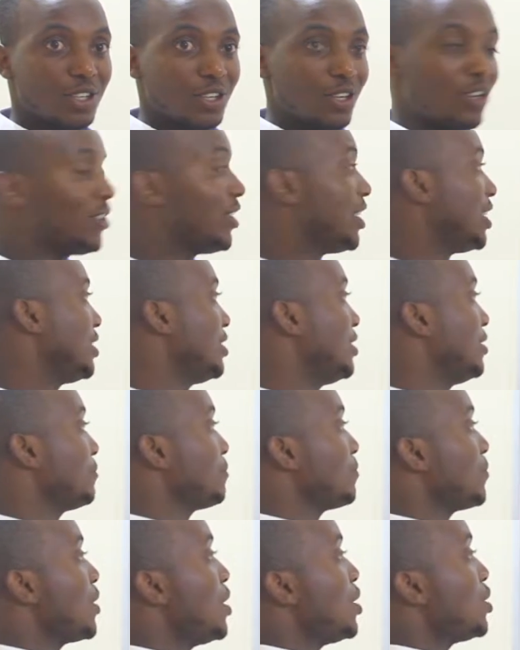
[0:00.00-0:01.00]
Alright,
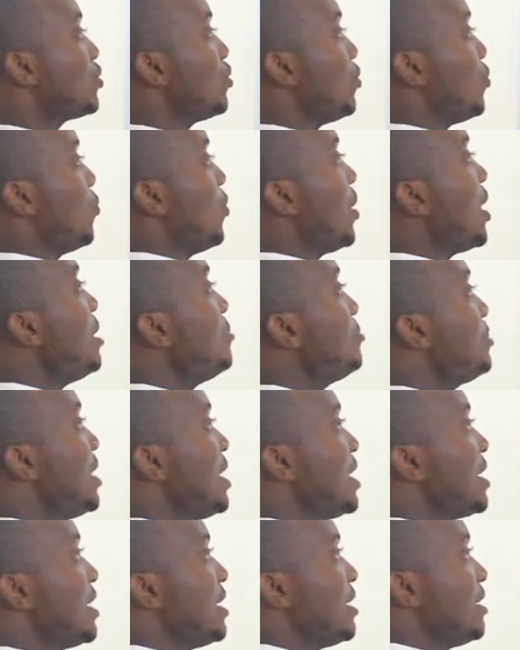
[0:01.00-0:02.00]
so what I'm
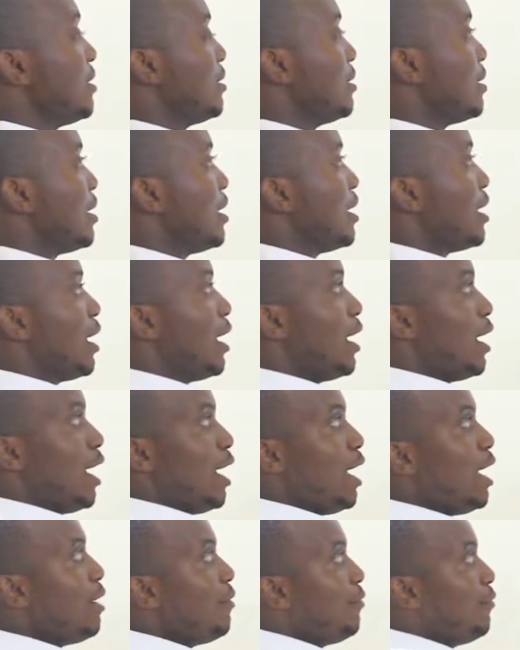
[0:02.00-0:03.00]
saying is,
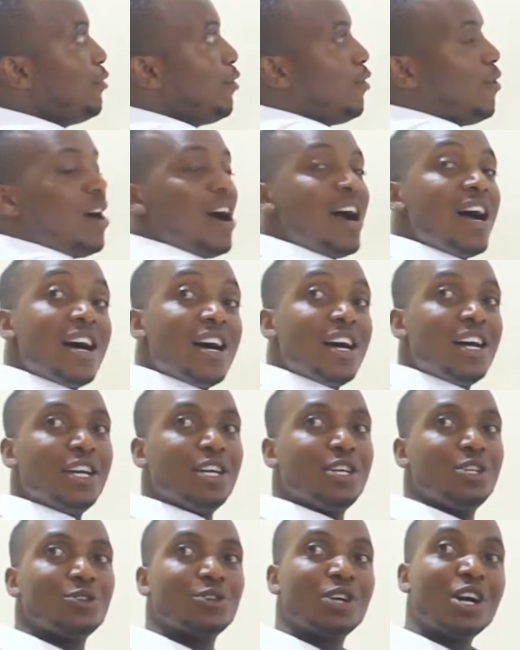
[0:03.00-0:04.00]
if your
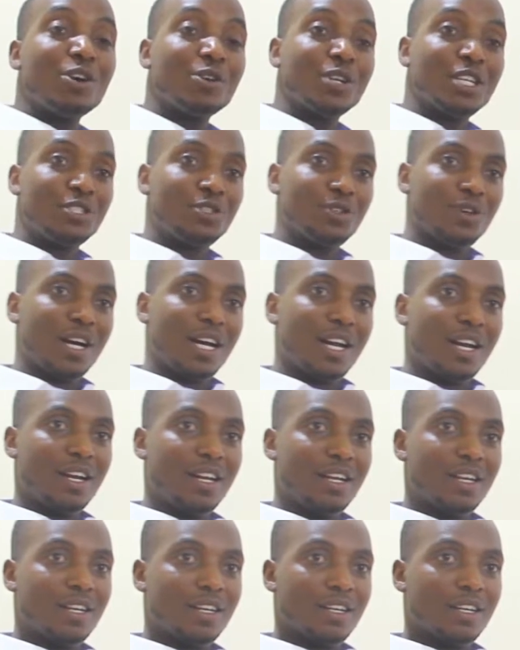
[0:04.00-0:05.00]
R, you calculate your
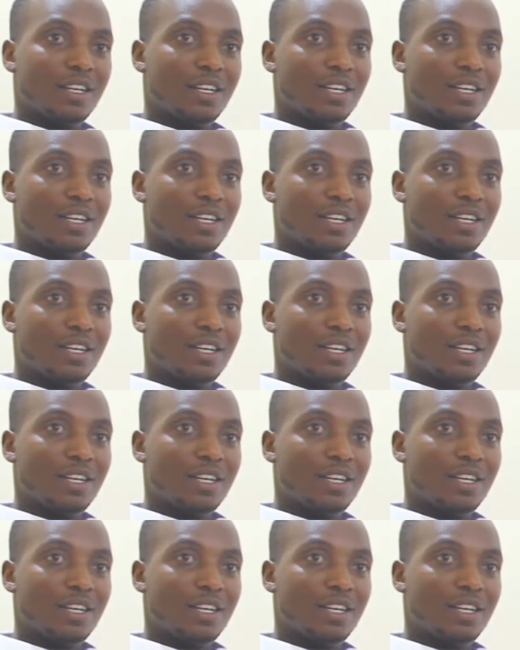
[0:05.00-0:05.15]
R,